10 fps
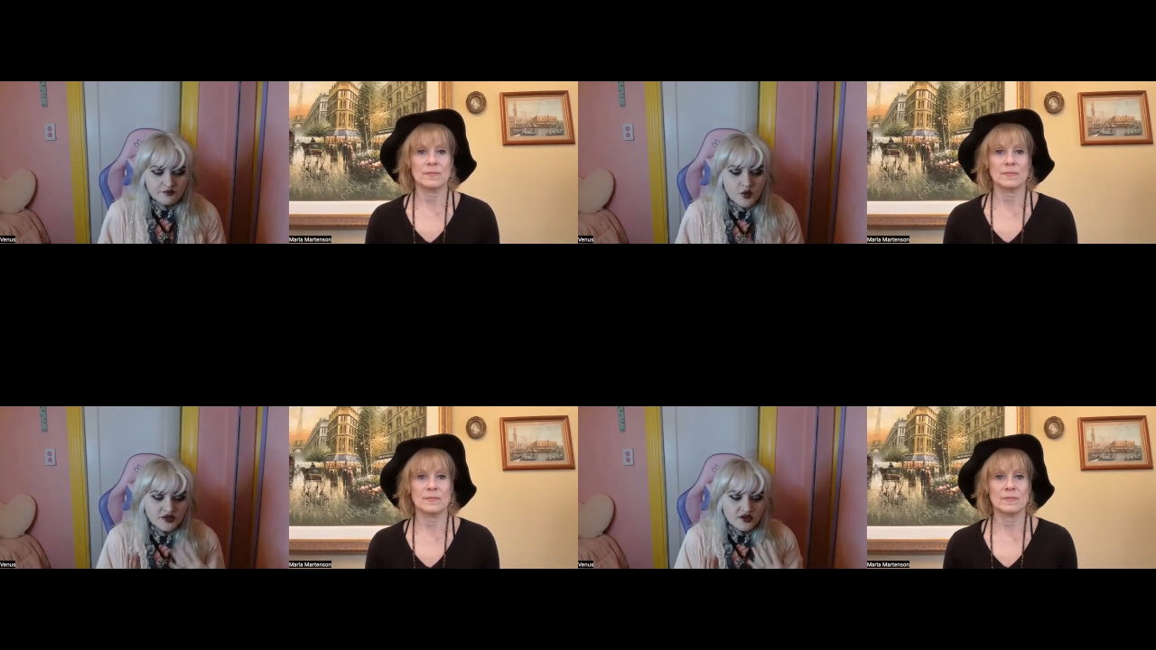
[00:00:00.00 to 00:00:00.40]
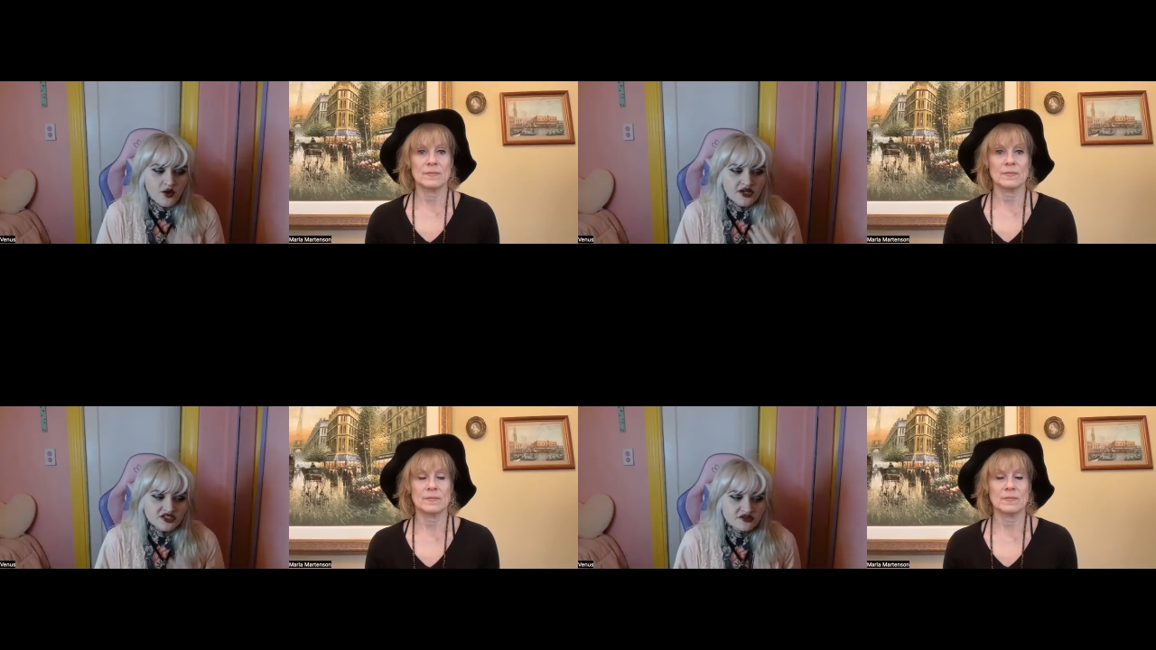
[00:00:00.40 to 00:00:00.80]
Speaker 1: put the
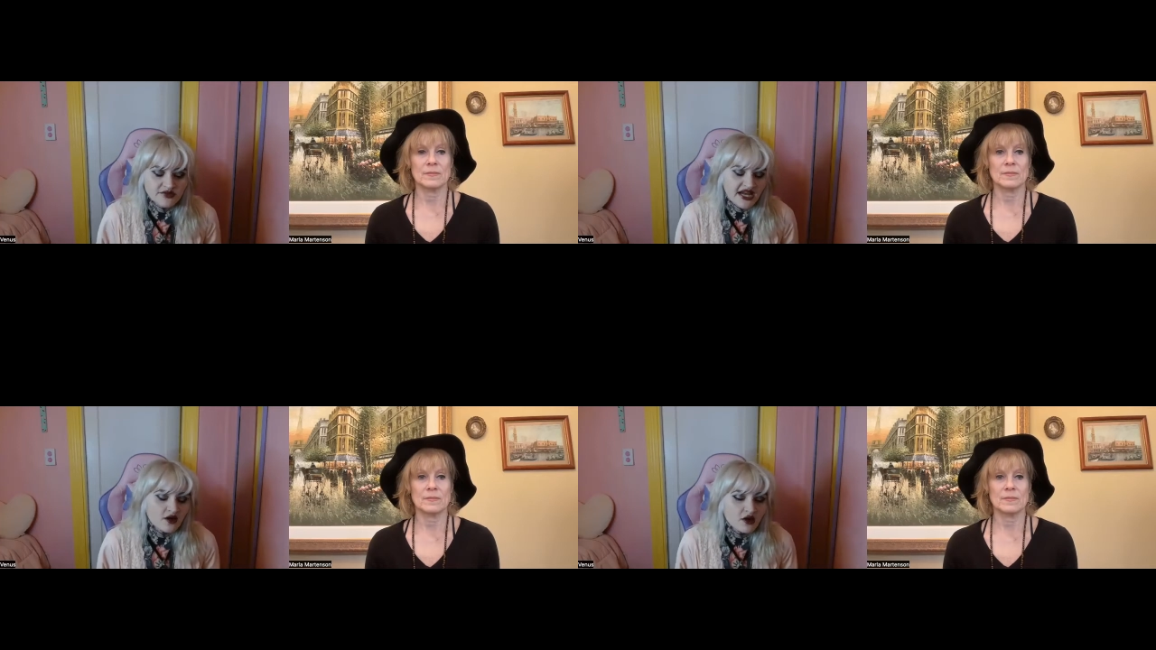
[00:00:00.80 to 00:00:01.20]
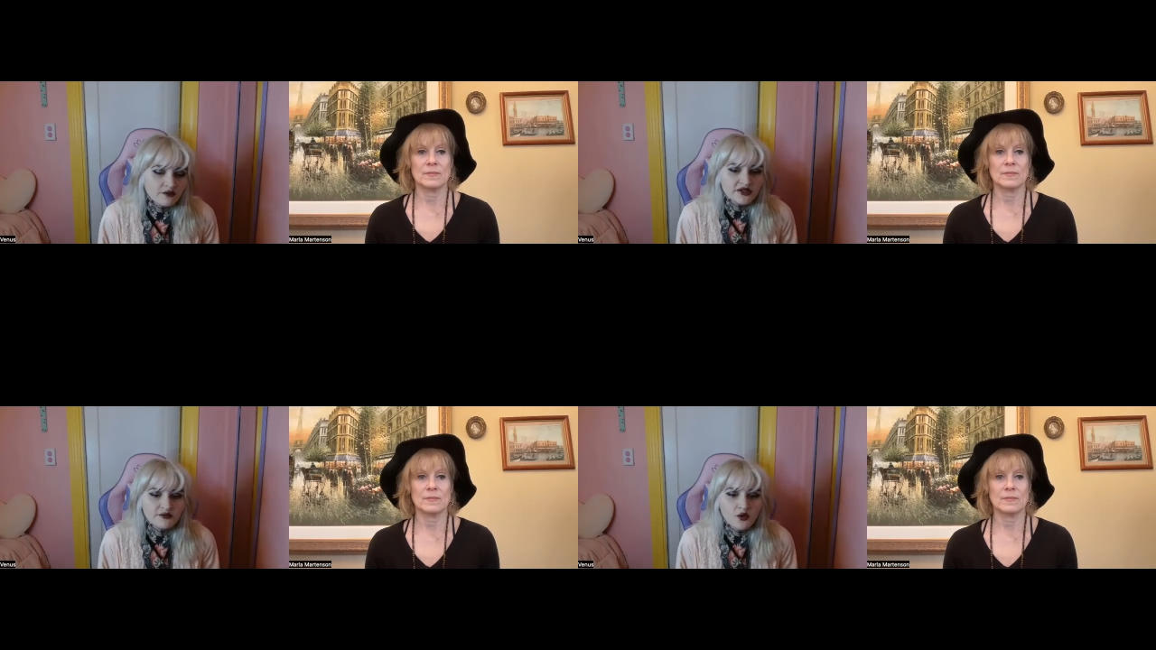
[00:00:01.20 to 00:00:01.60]
question back
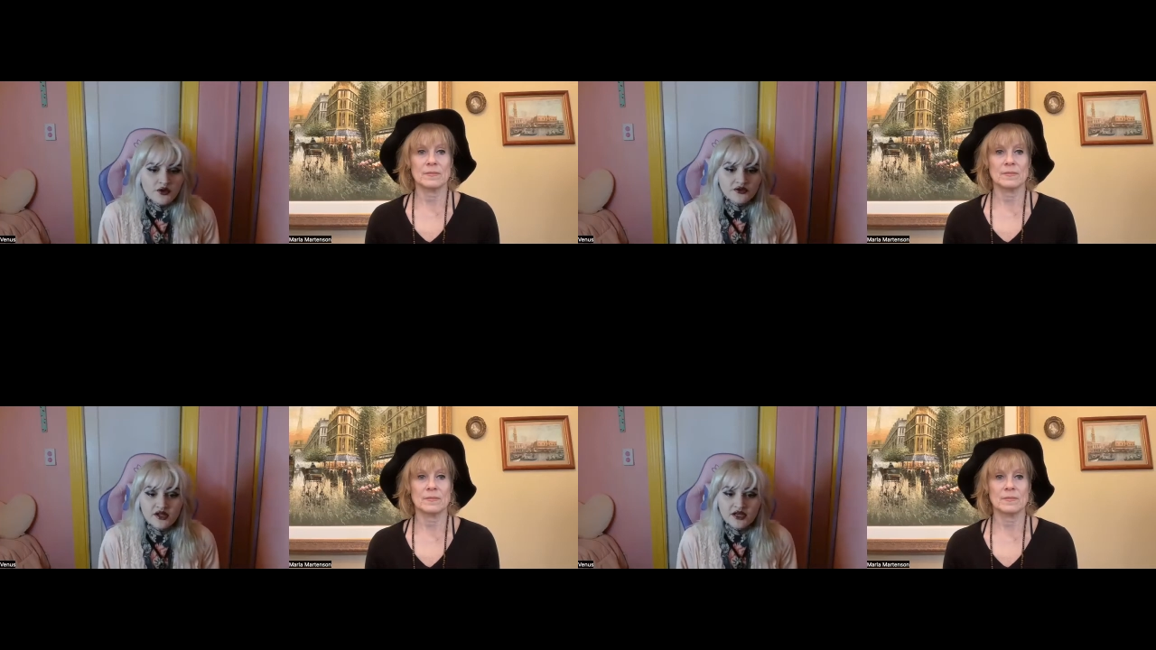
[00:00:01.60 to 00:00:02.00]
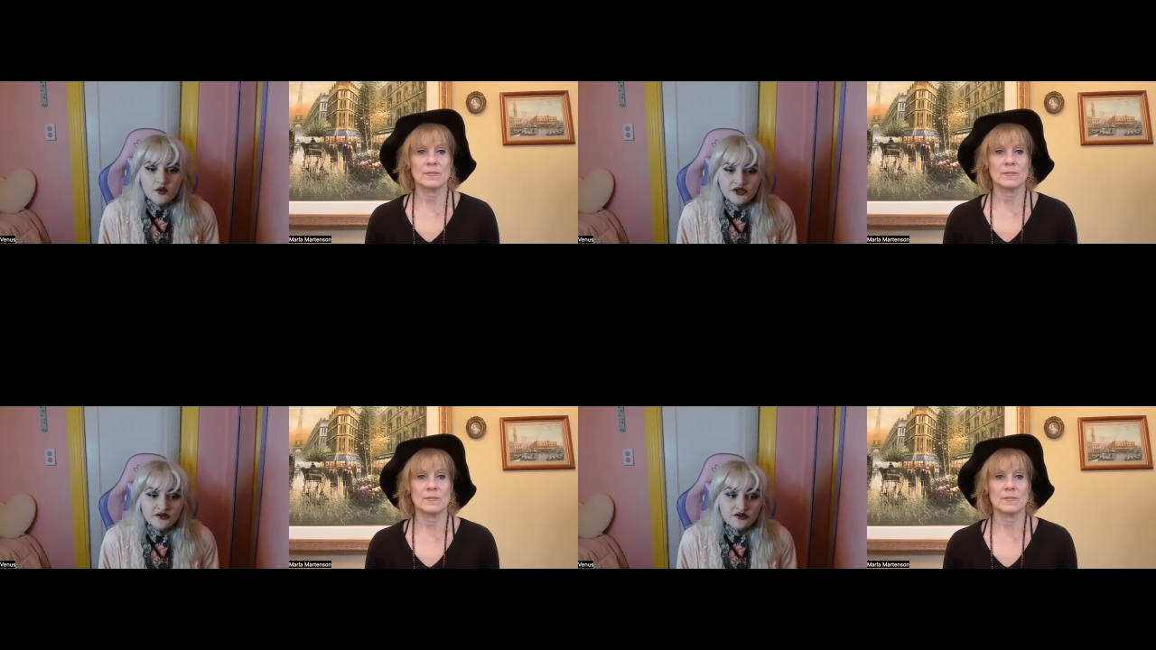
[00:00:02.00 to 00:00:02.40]
on people when they're like
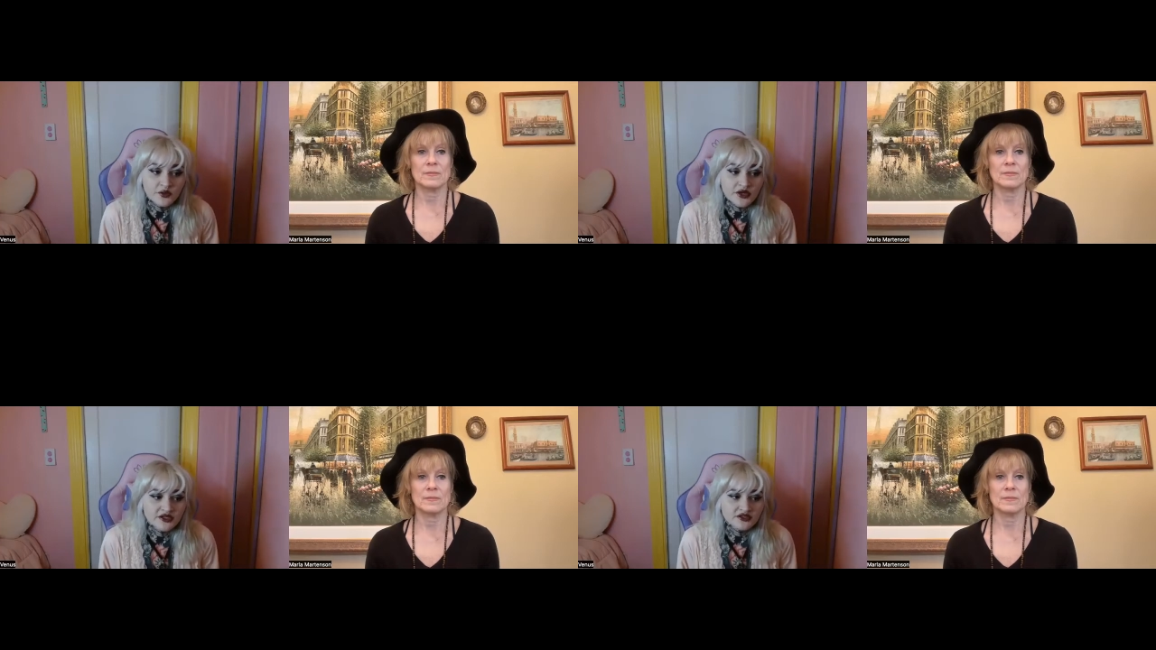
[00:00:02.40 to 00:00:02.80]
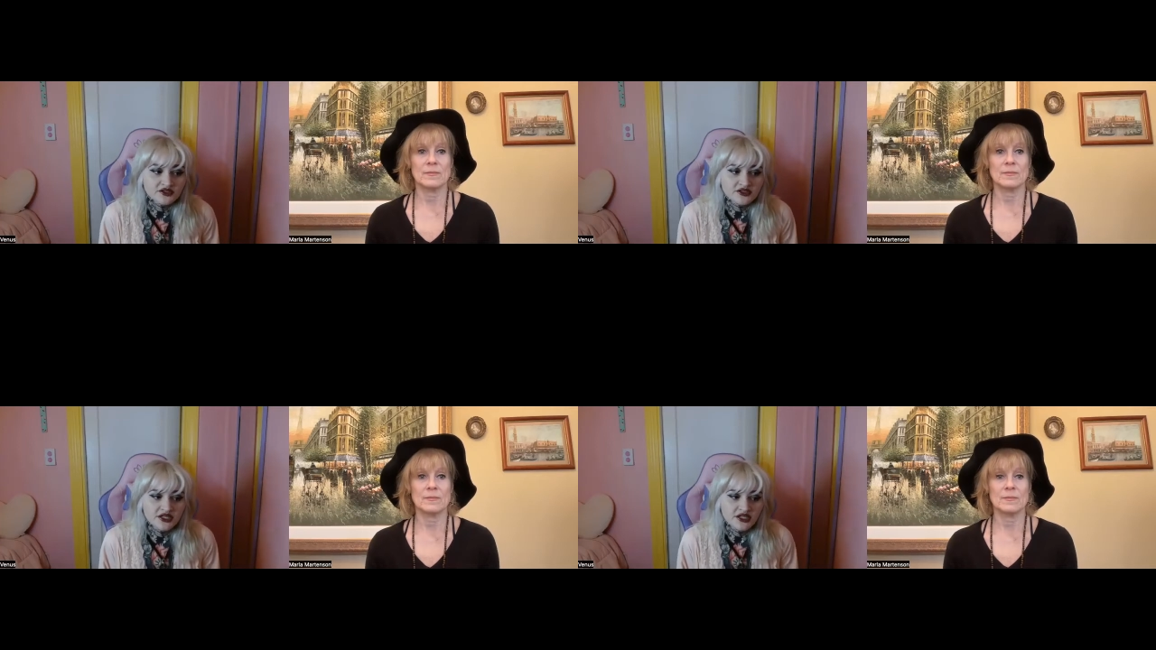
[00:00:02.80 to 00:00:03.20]
what is
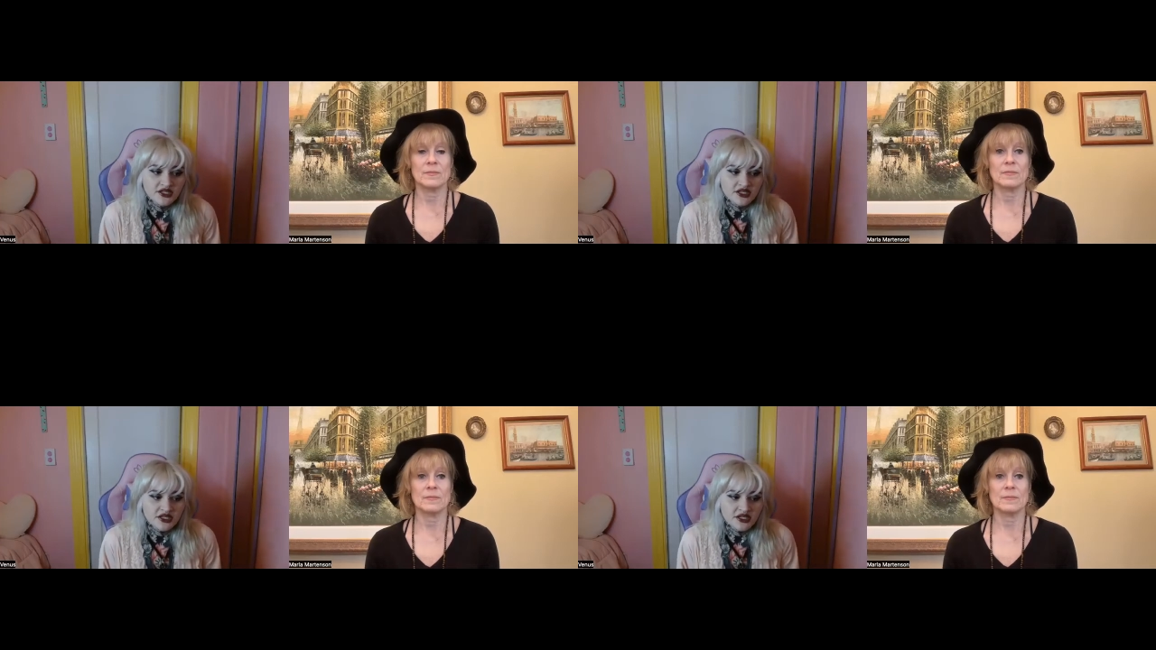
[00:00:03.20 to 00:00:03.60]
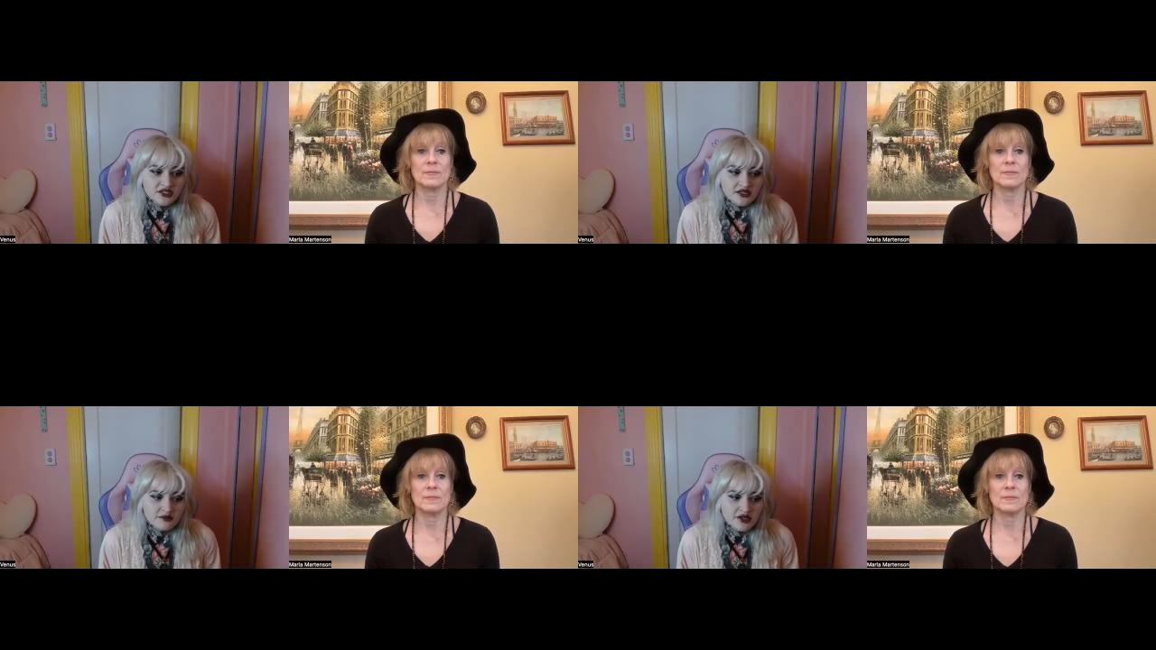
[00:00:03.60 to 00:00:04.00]
which
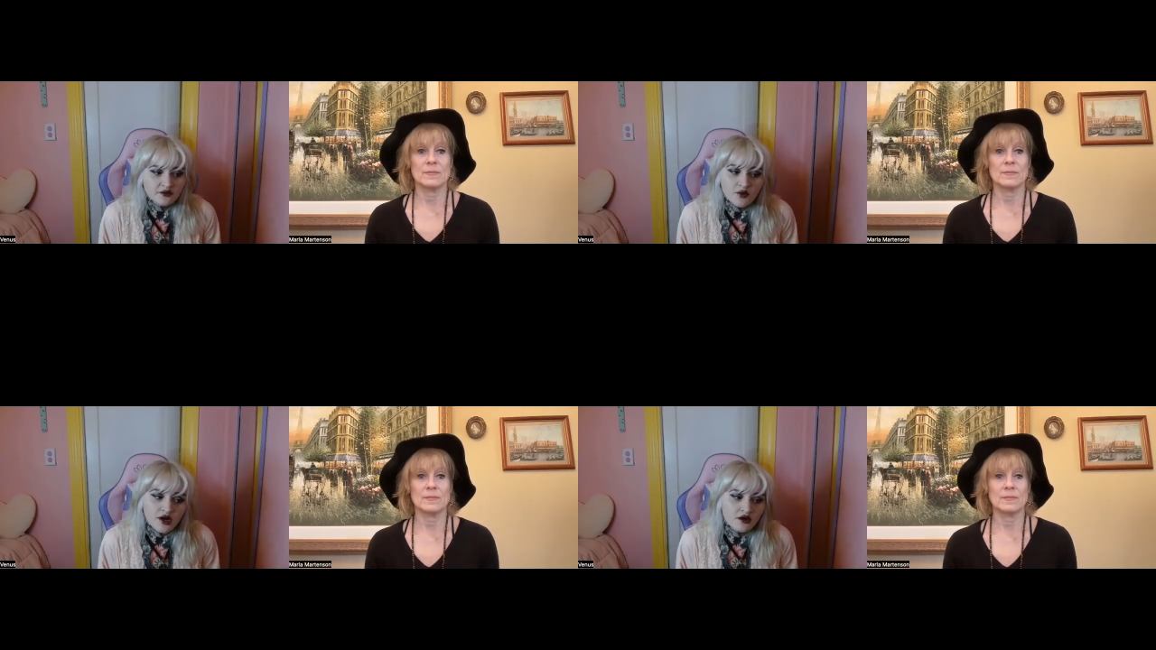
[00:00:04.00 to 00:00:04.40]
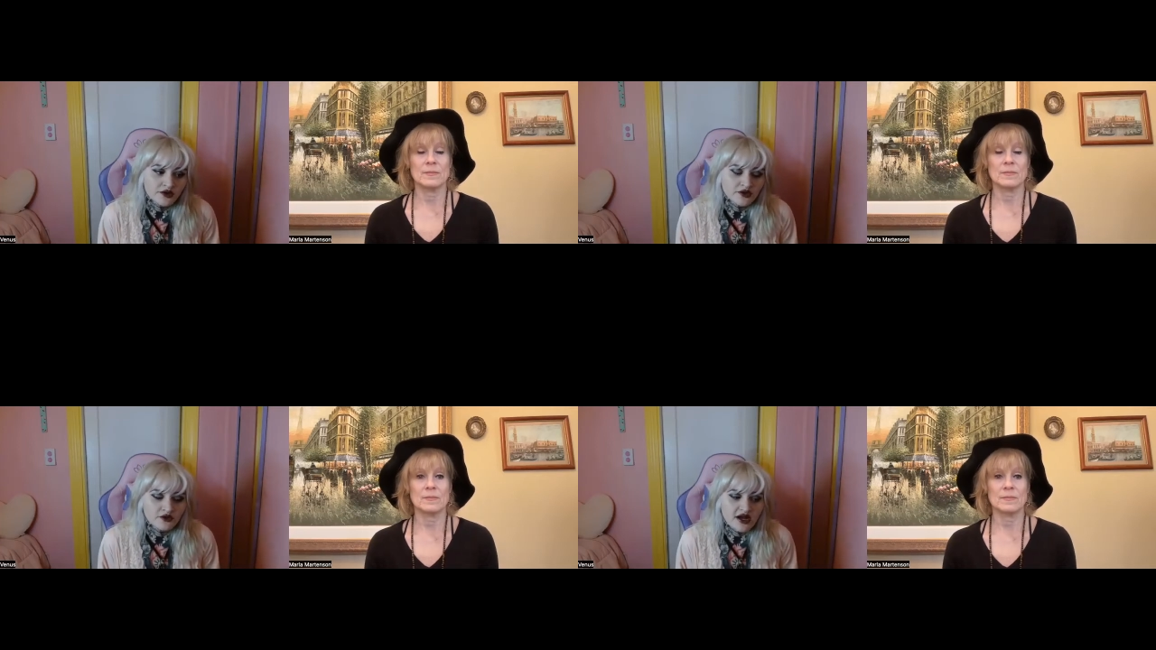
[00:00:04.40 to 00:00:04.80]
and i'm like well
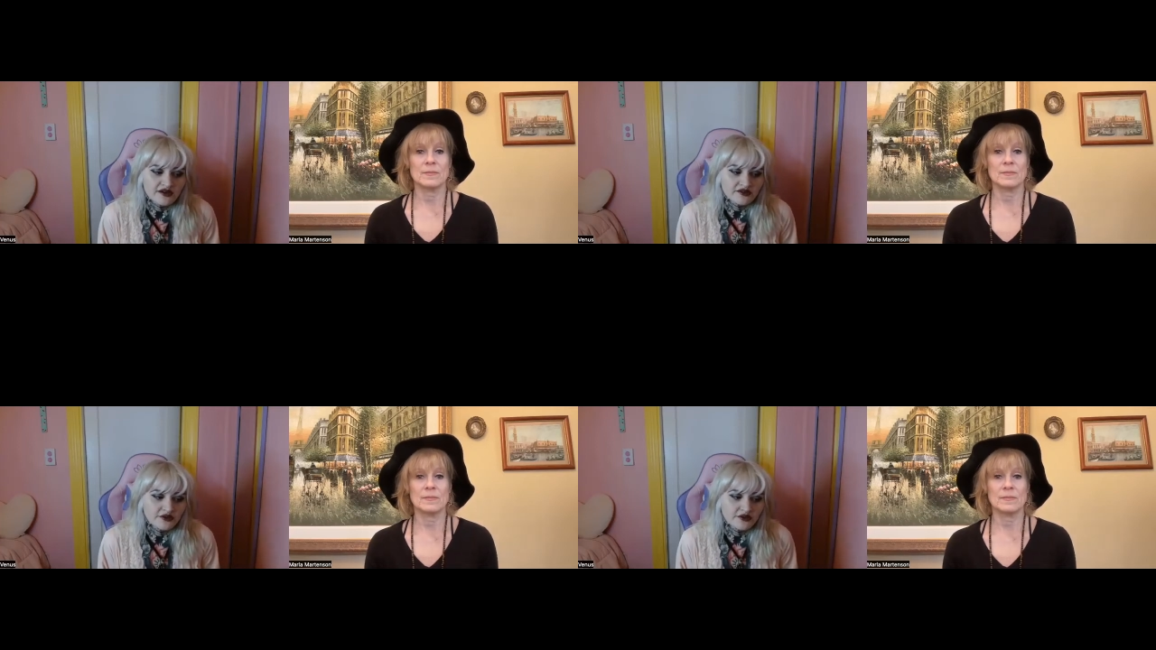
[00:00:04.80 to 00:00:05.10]
you know ask